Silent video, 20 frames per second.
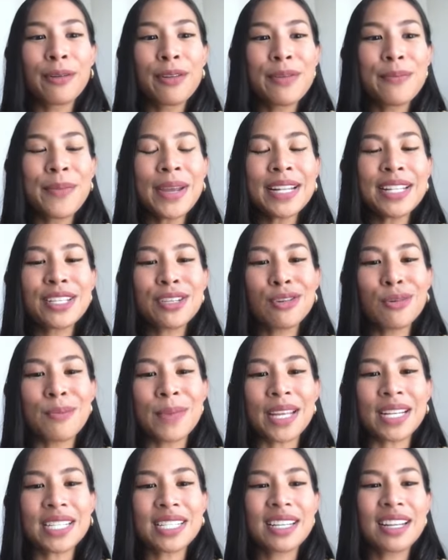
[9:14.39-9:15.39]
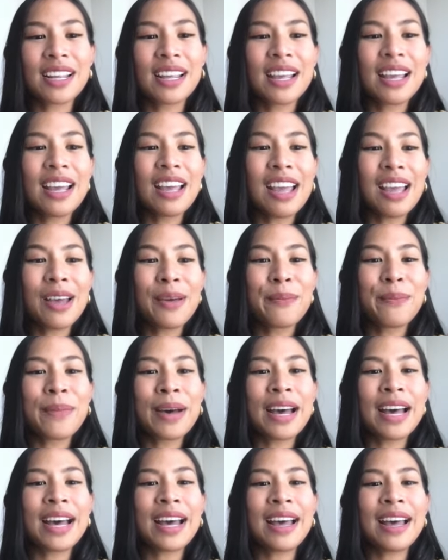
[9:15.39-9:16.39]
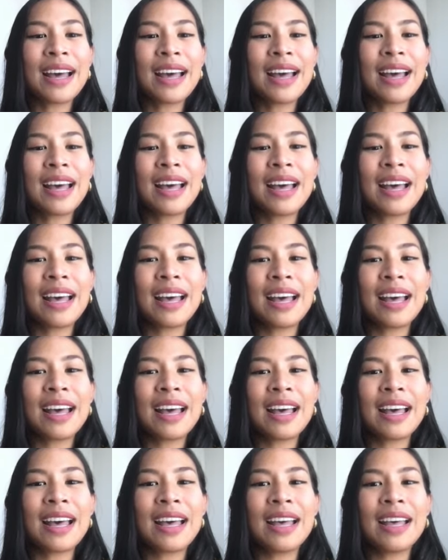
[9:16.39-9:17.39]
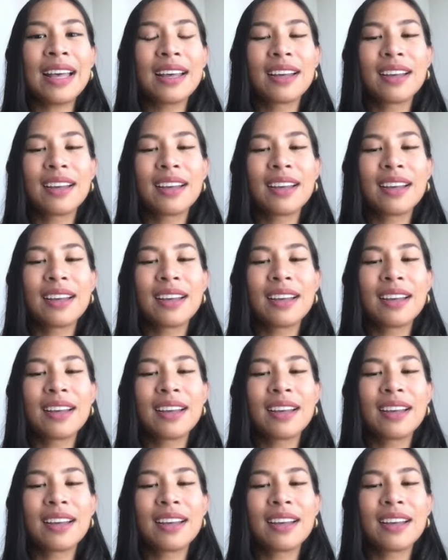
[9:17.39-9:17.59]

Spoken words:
Mid to mid, ma.